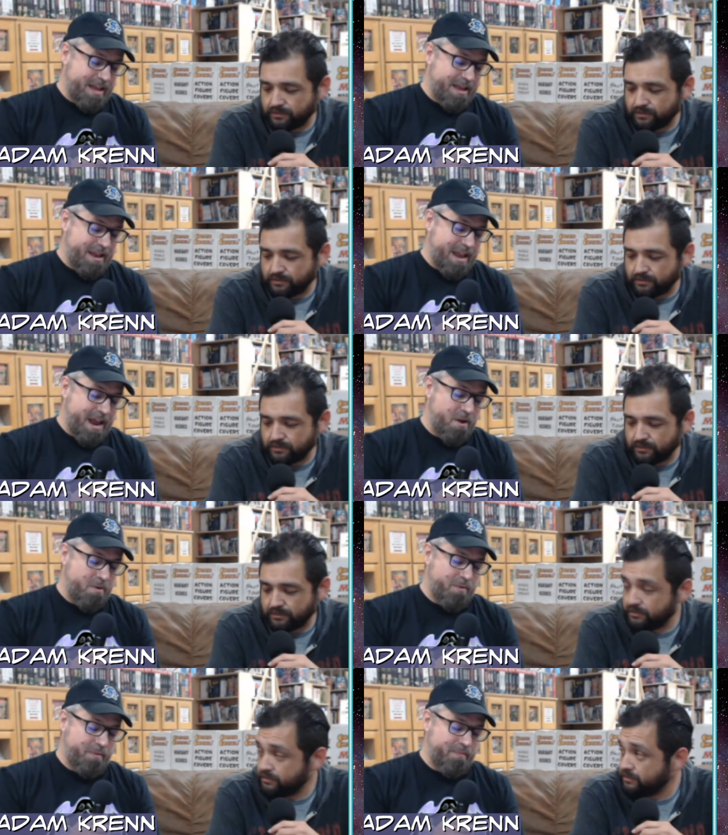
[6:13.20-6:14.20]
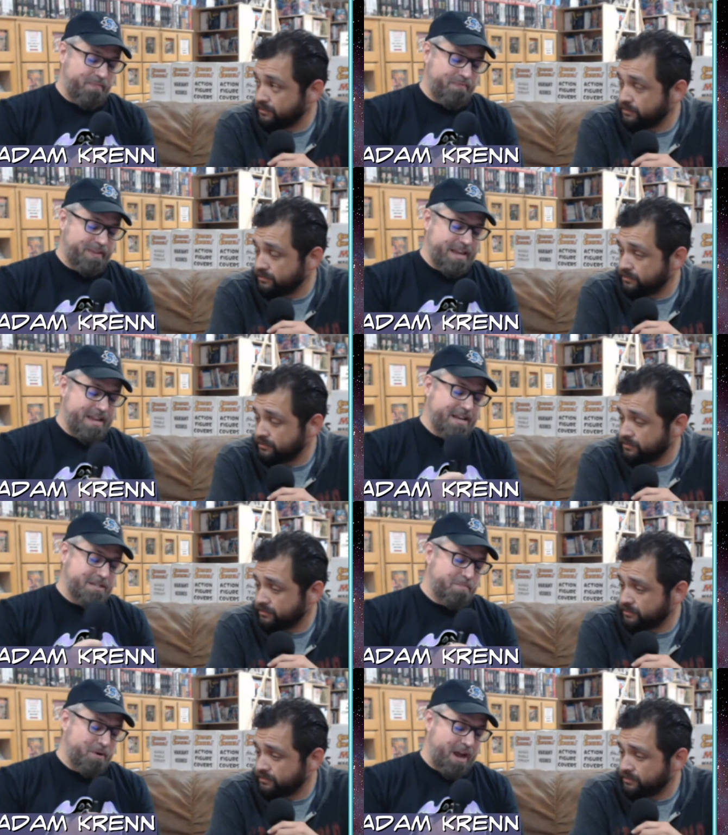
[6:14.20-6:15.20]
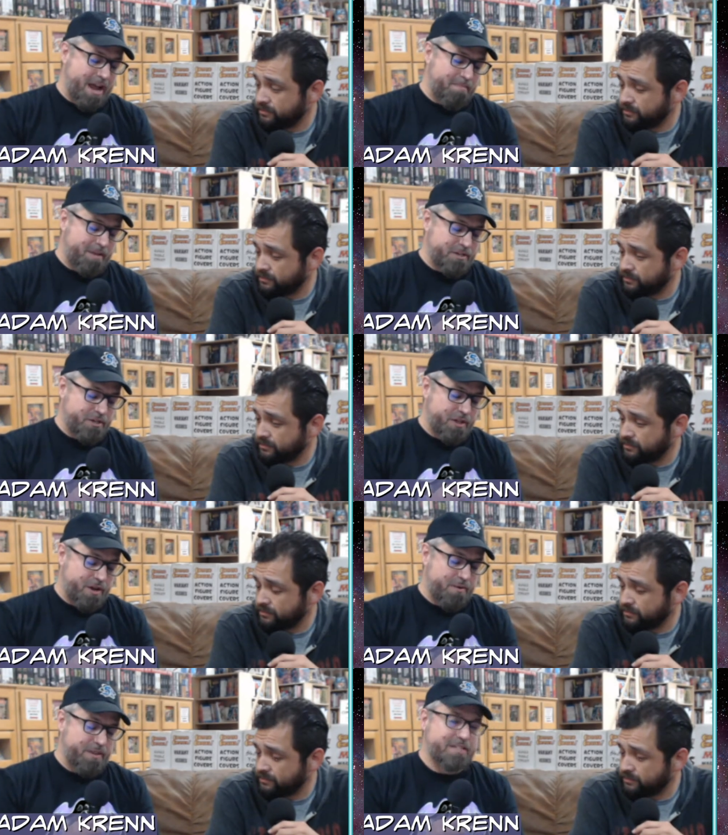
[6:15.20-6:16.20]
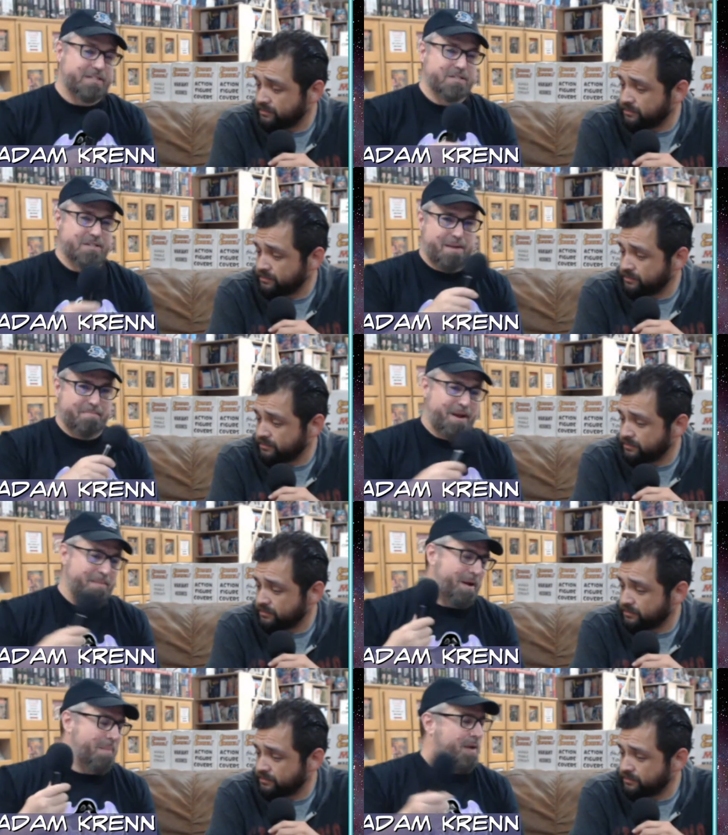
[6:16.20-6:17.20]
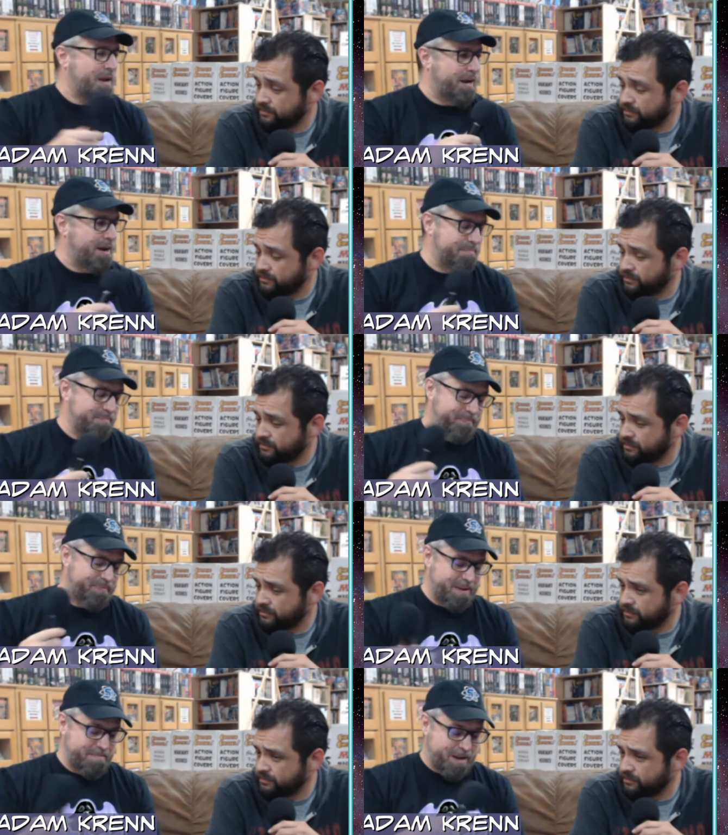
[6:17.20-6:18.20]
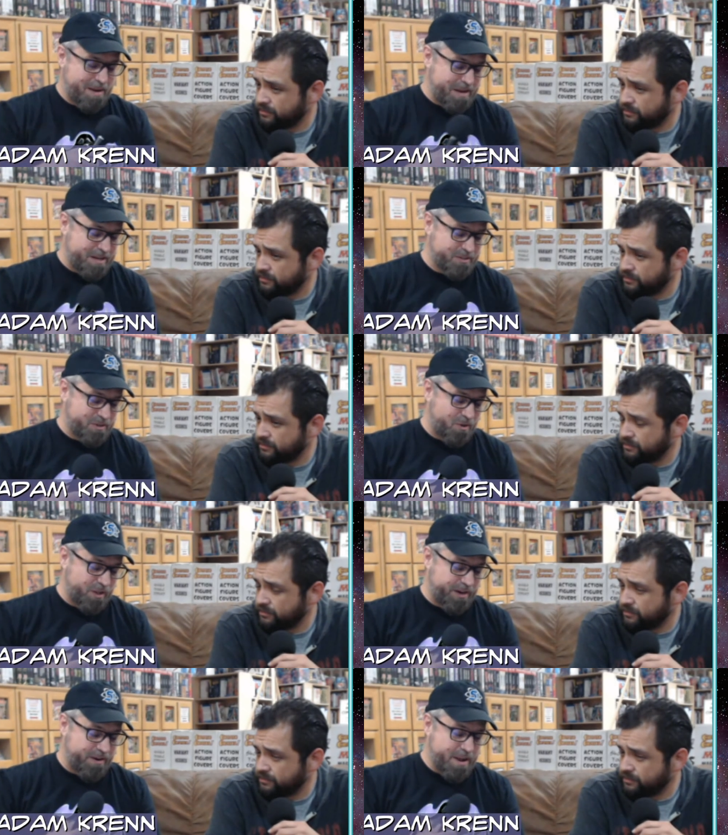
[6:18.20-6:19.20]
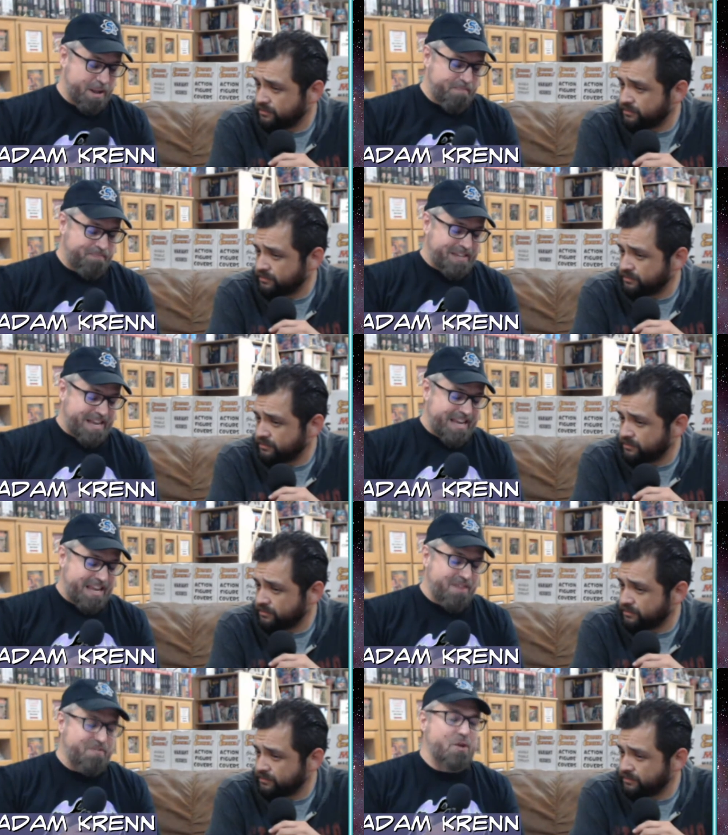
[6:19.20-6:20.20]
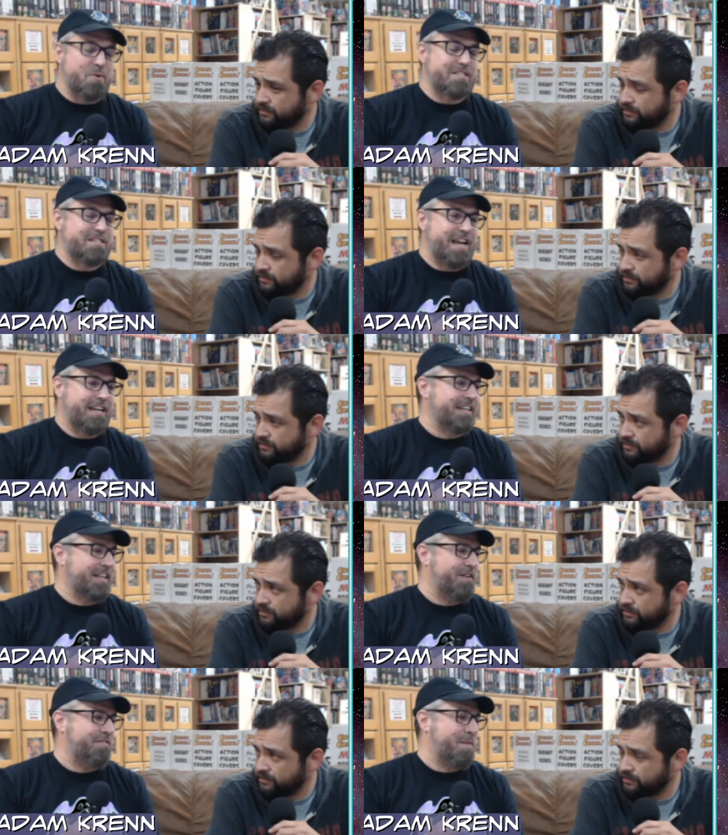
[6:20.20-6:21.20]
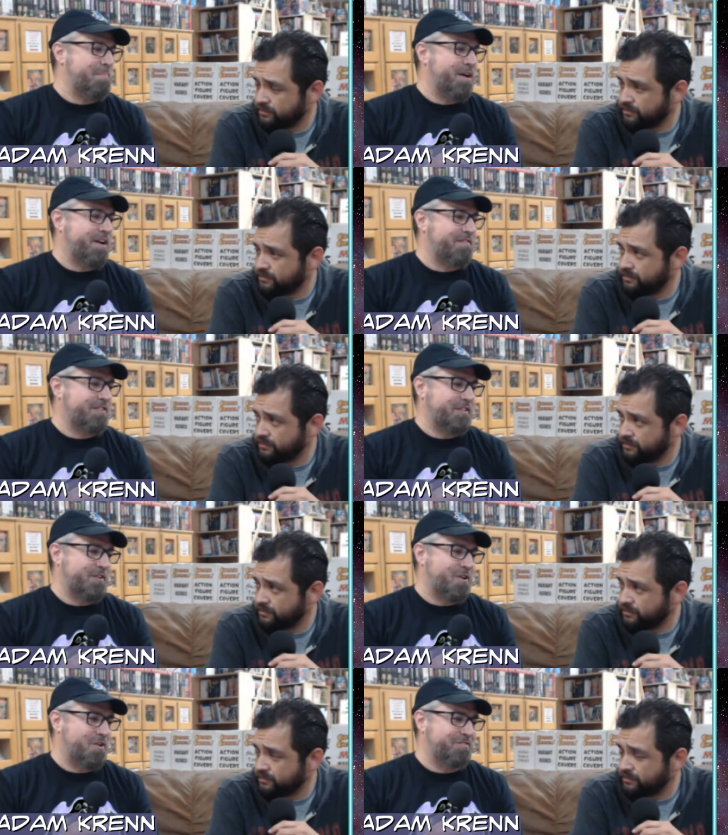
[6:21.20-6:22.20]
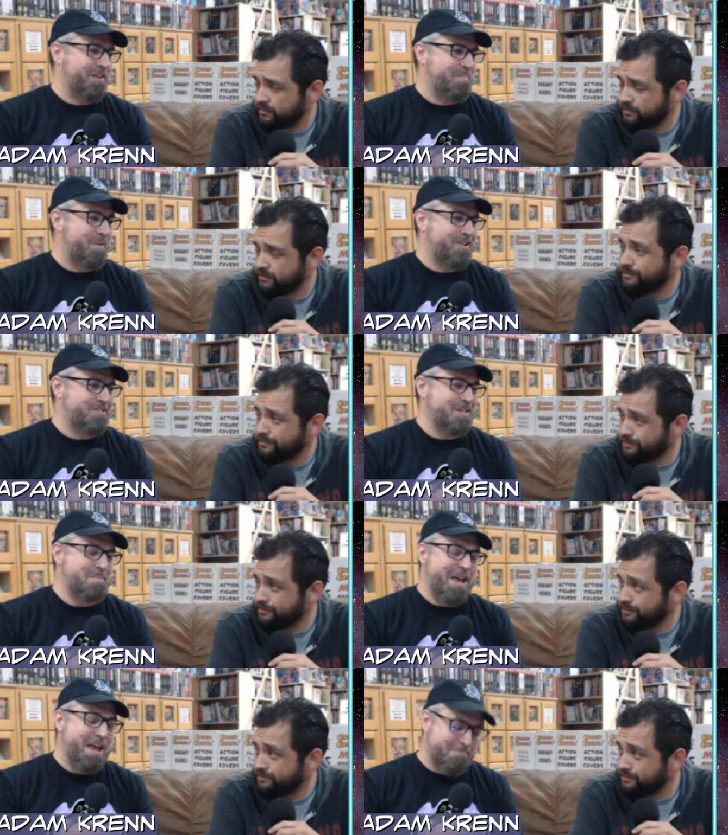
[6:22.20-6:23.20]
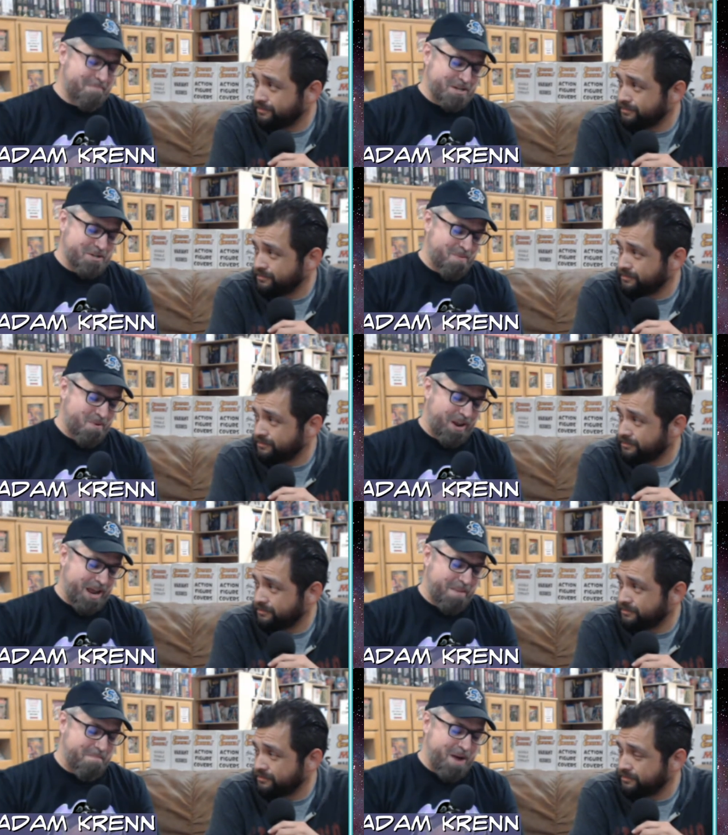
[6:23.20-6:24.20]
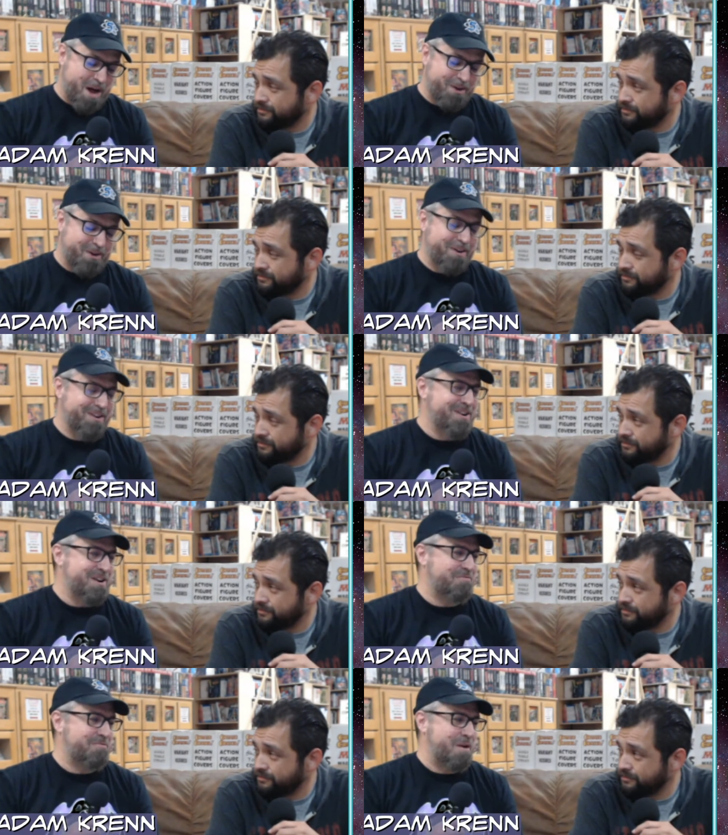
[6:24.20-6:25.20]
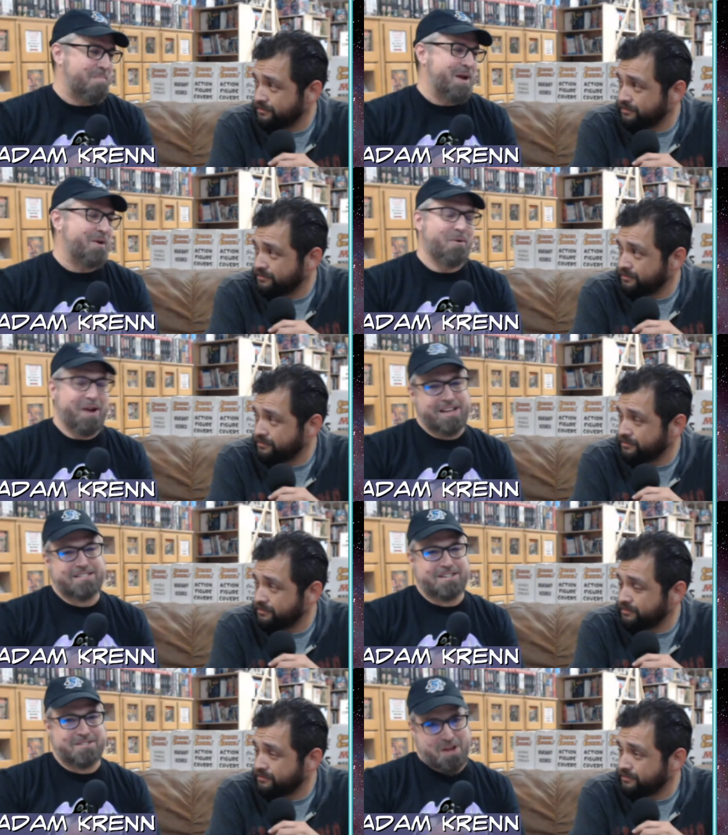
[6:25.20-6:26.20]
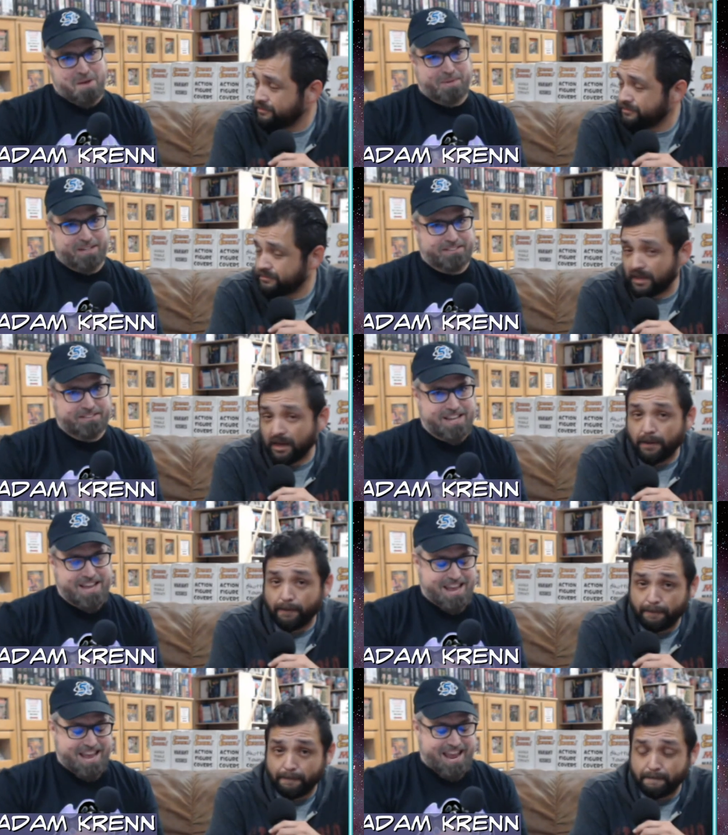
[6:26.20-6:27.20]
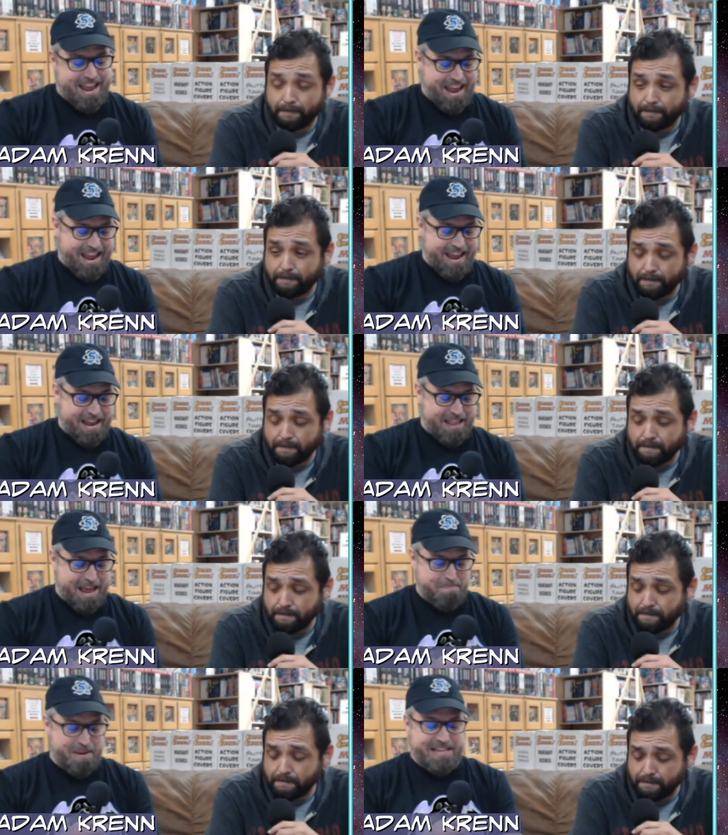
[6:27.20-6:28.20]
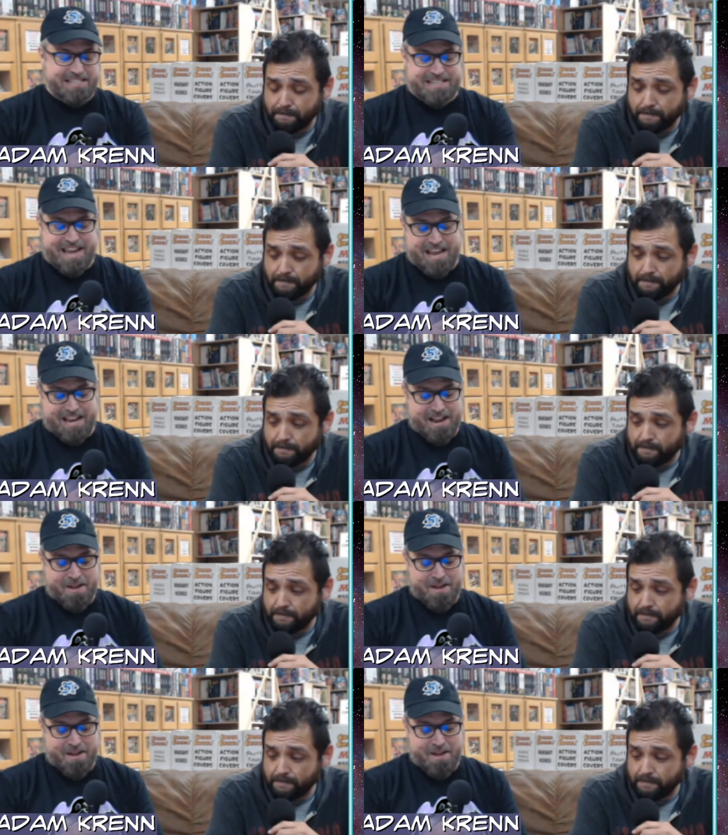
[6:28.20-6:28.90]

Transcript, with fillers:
Speaker 1: Now, in his book, I Am Legend, though, and this is I'm I'm, I'm gonna come I'm gonna make a circle here. Even though it's technically a vampire novel and they're called vampires, they mm-hmm. behave much more like modern Romero-esque zombies. Yeah. And that being said,